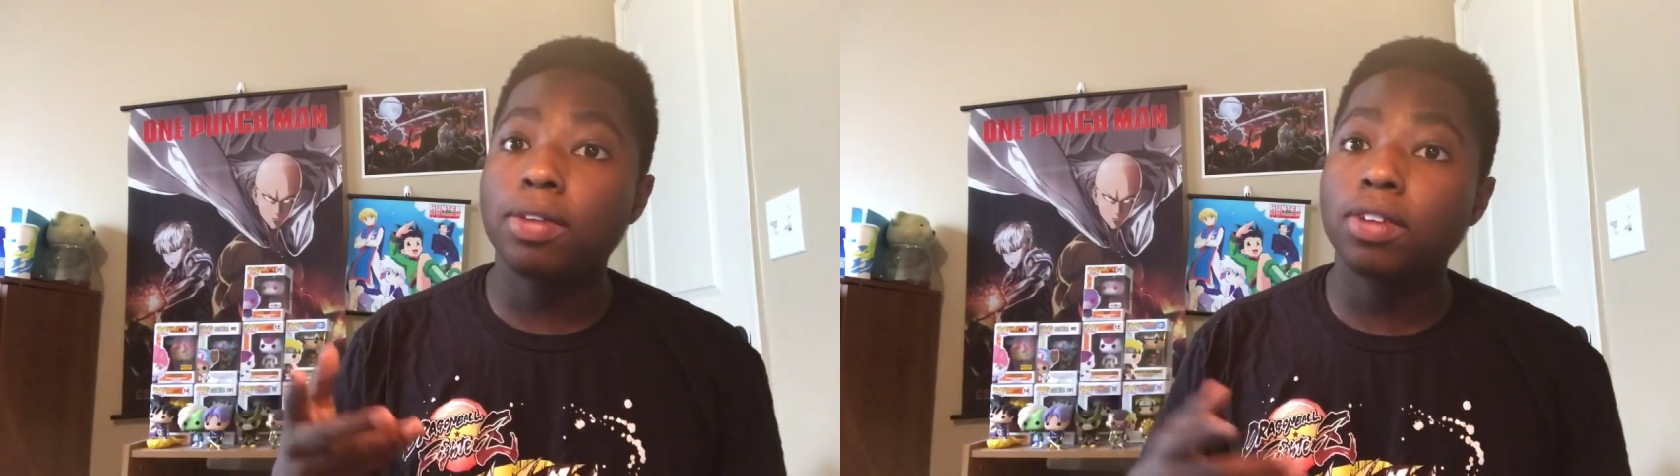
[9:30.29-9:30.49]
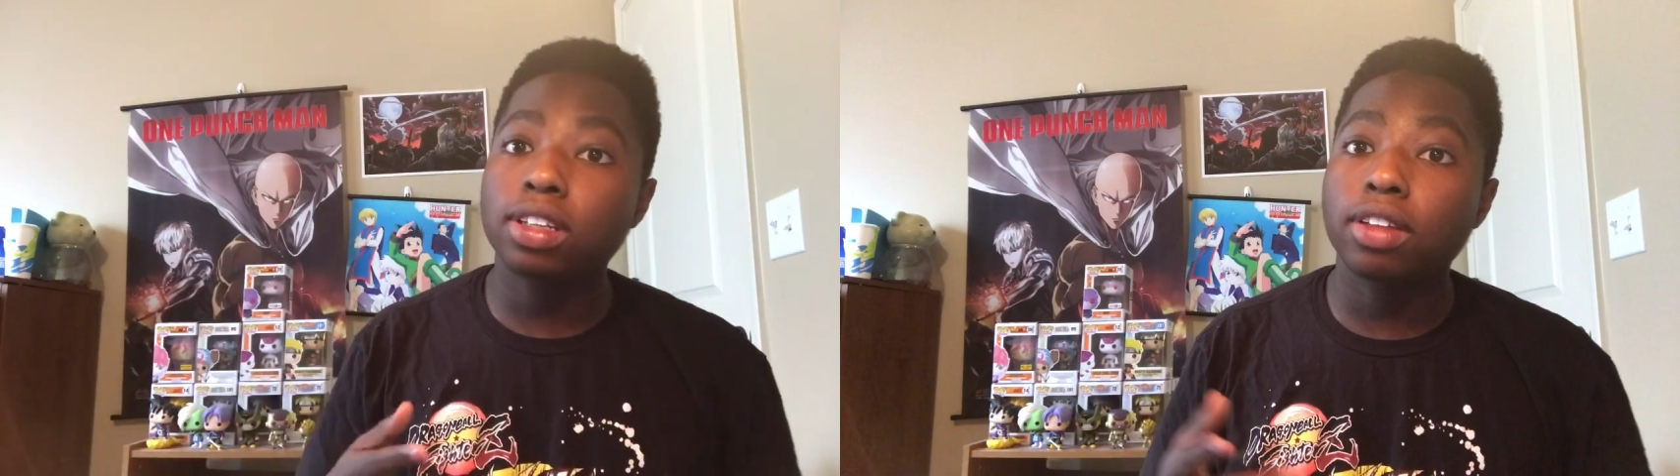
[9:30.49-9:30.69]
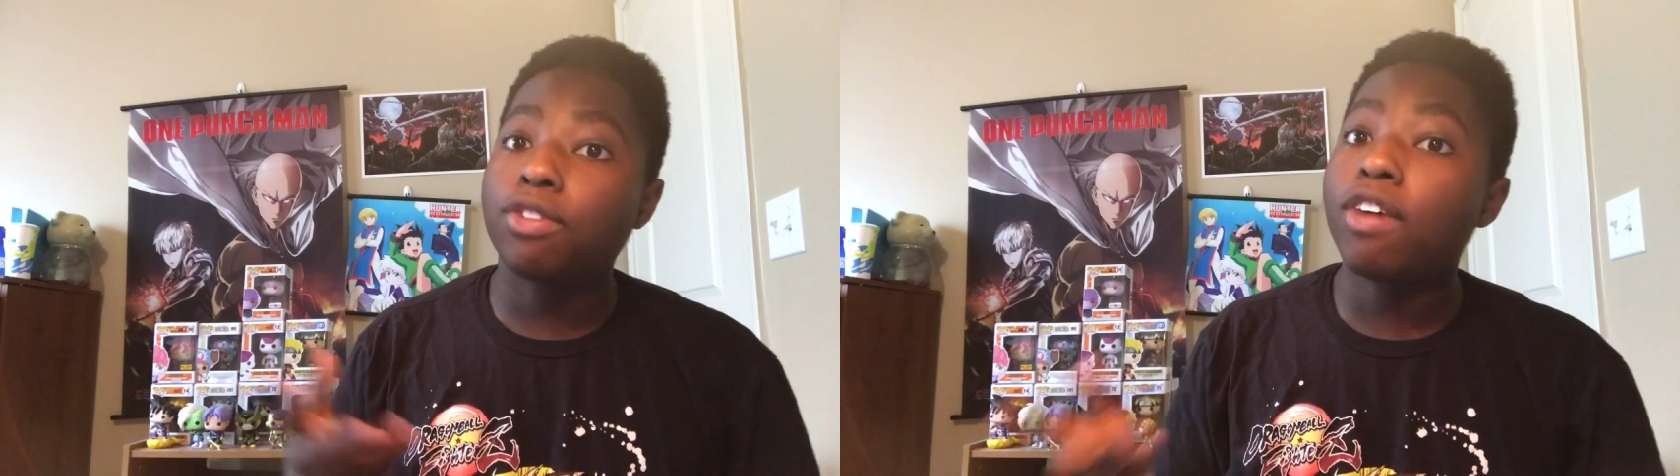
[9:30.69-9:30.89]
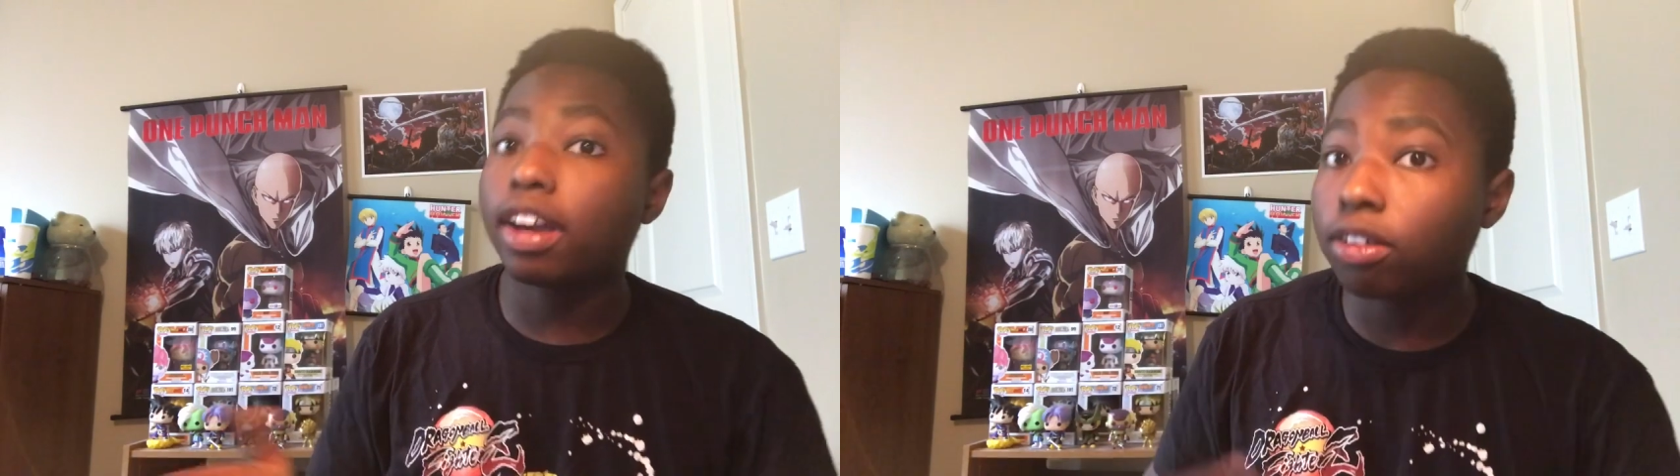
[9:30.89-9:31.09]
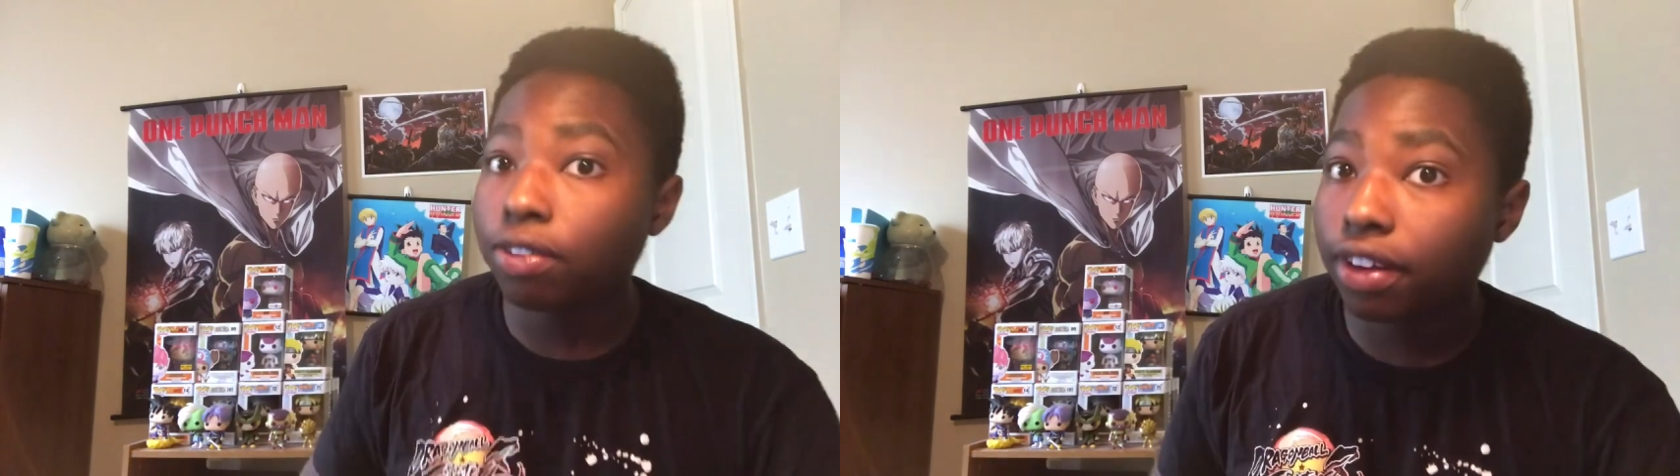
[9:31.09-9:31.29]
been one of the
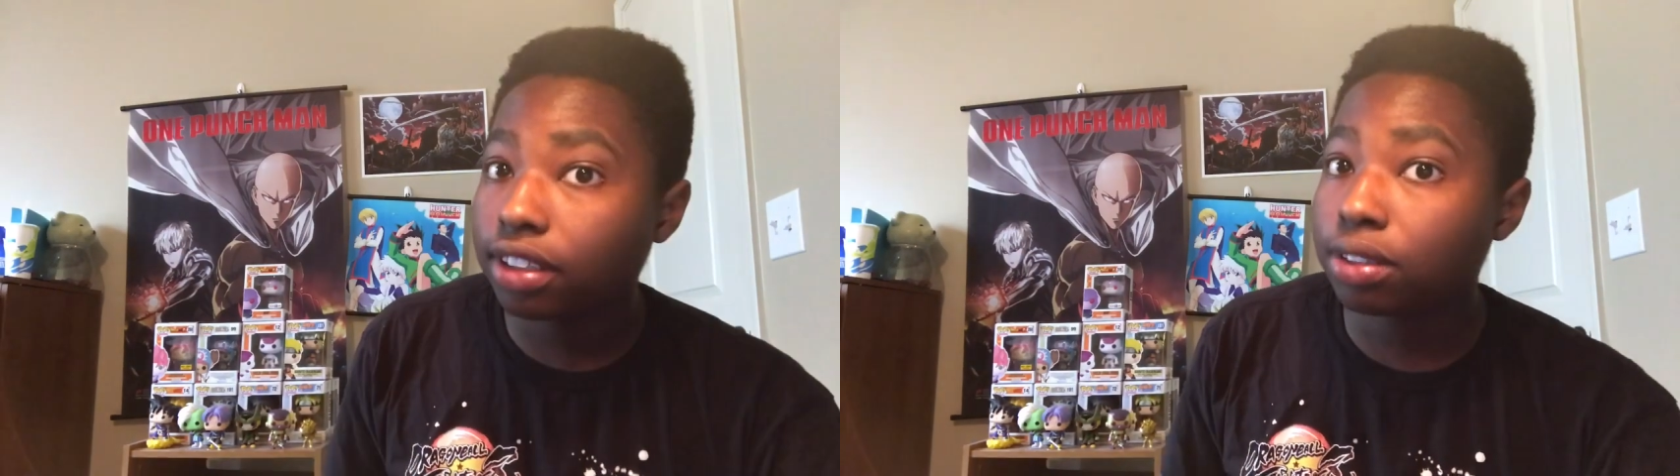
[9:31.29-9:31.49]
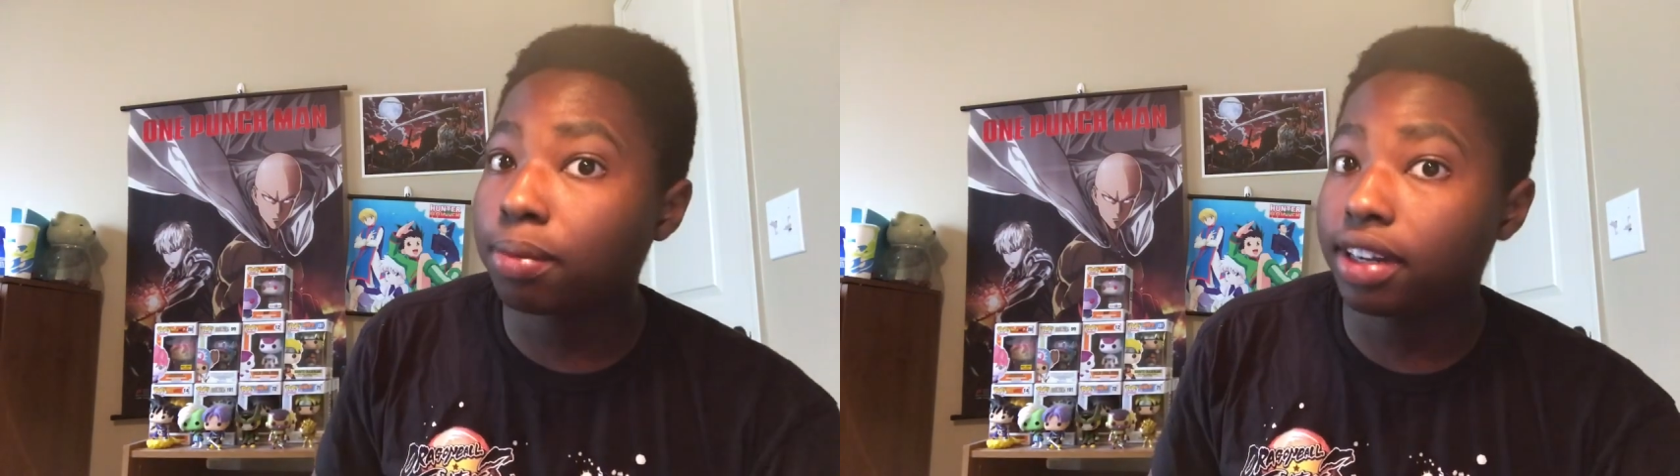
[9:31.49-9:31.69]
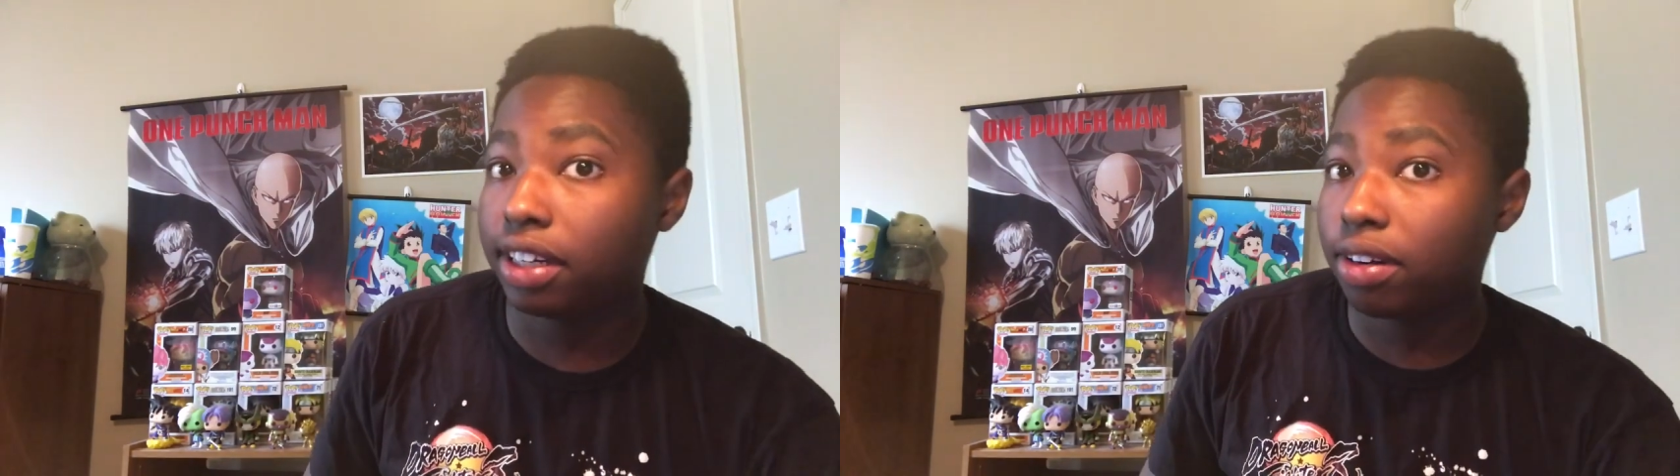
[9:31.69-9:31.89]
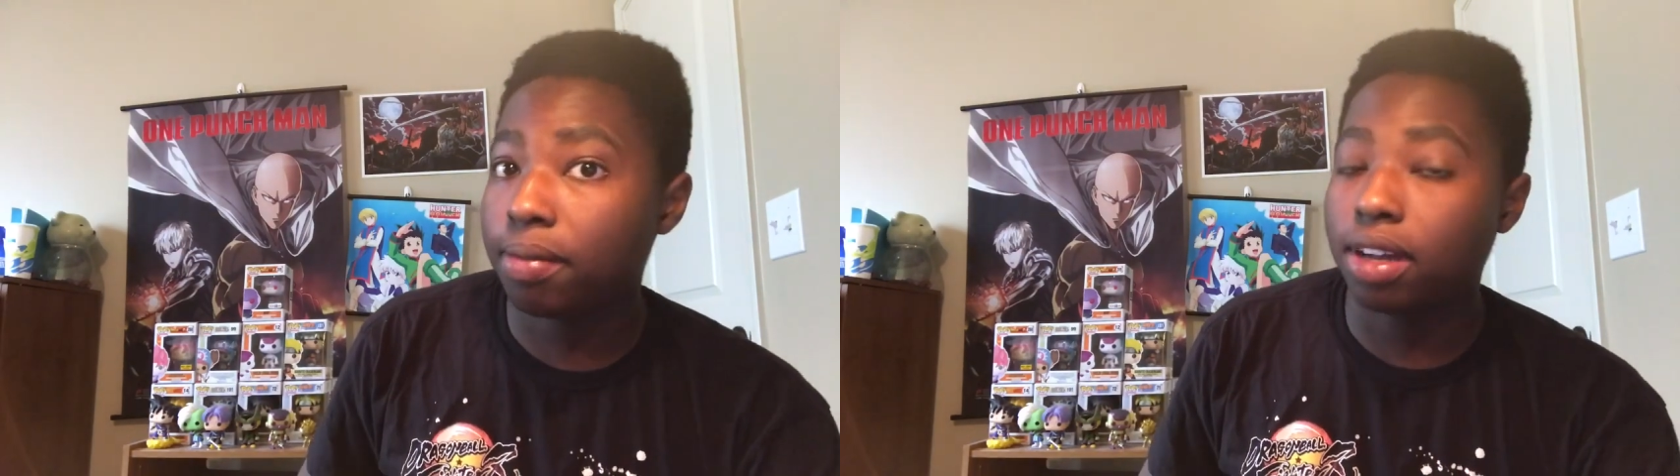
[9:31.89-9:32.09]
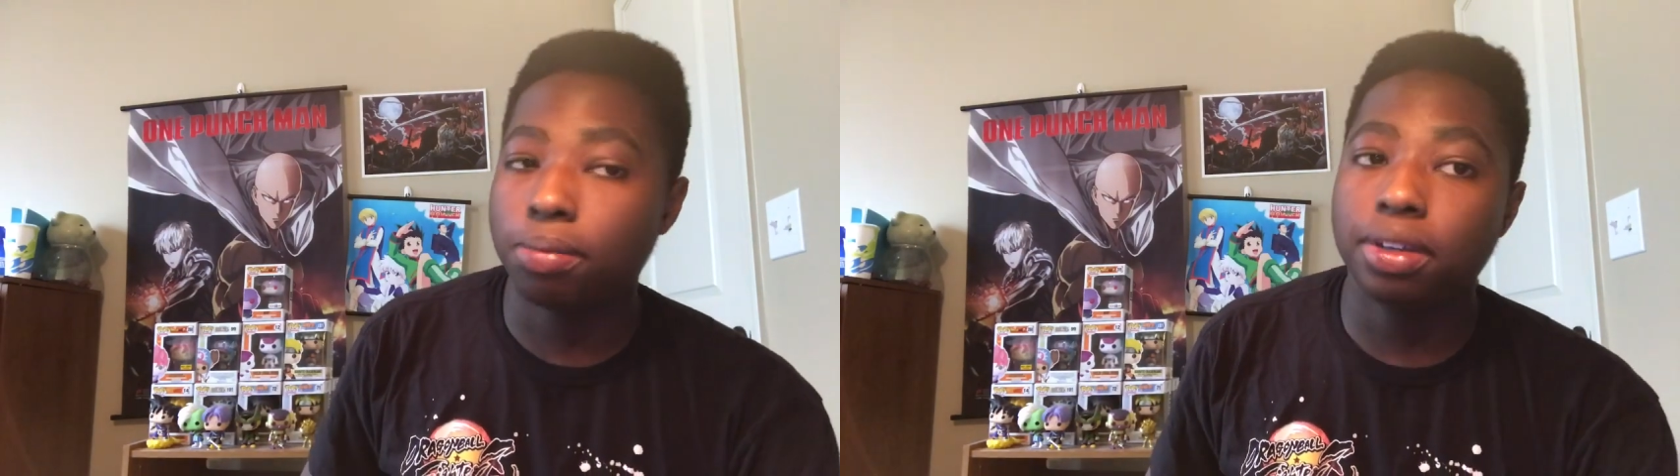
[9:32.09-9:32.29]
final villains in My Hero, in
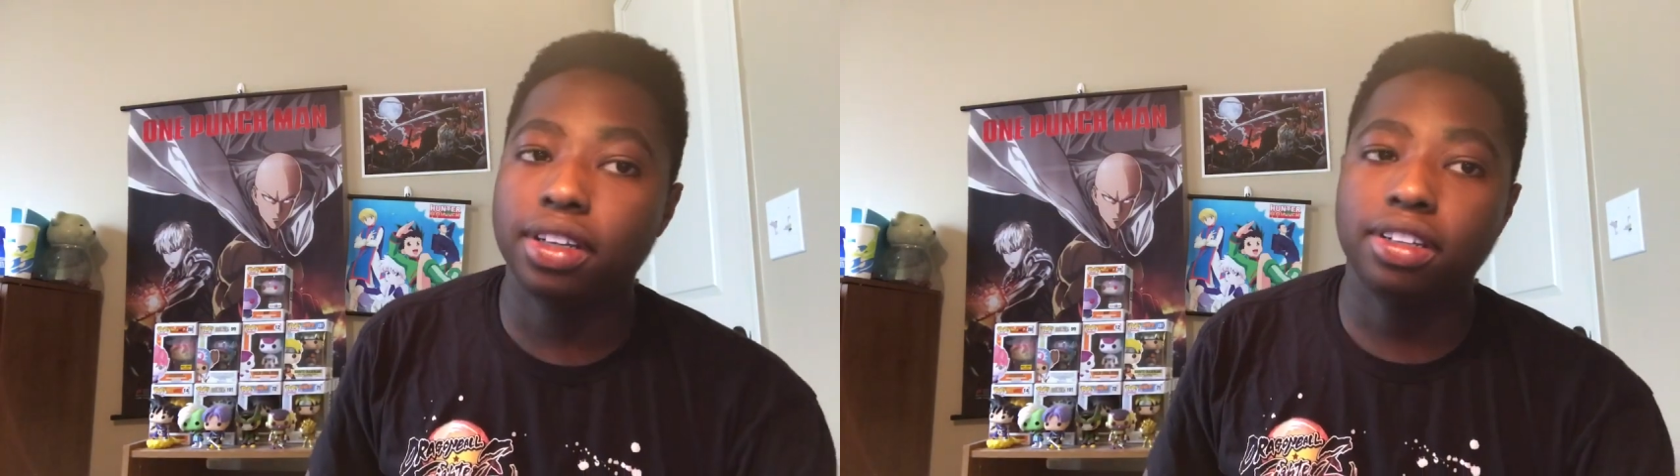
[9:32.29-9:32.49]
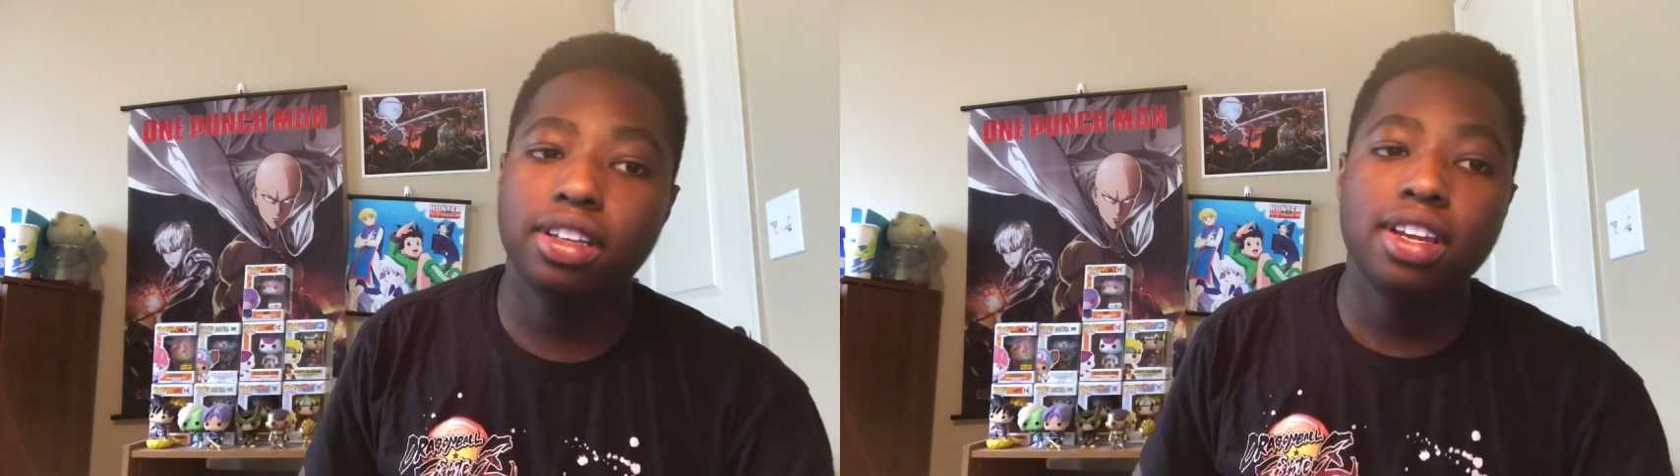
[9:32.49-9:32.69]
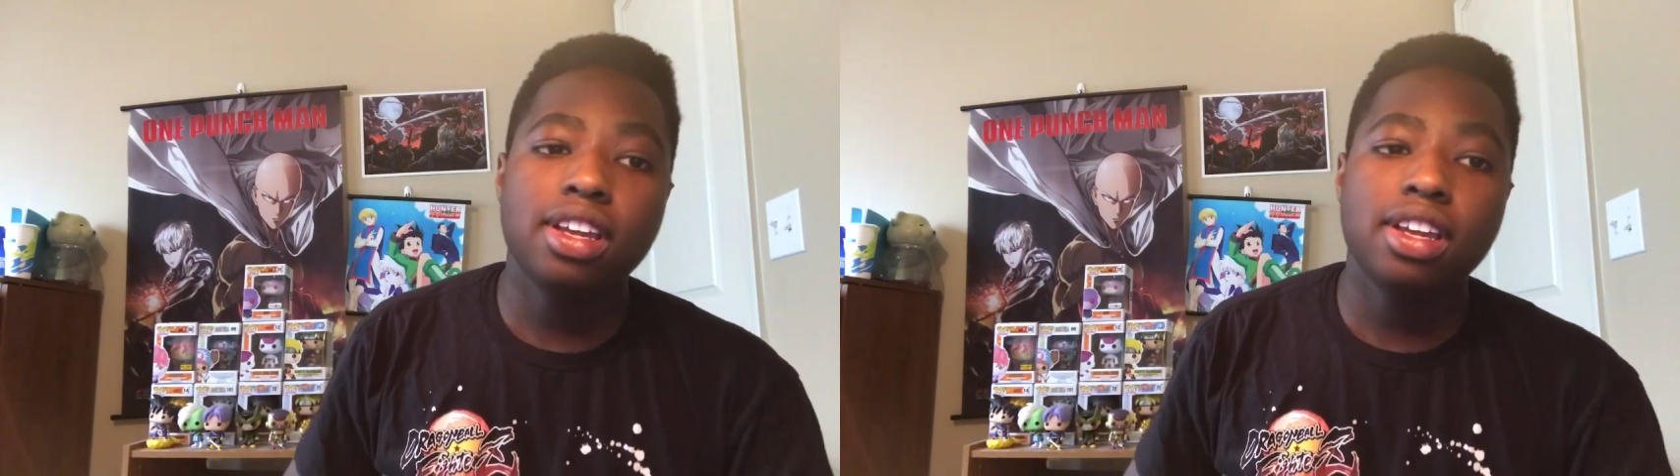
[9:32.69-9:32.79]
my opinion.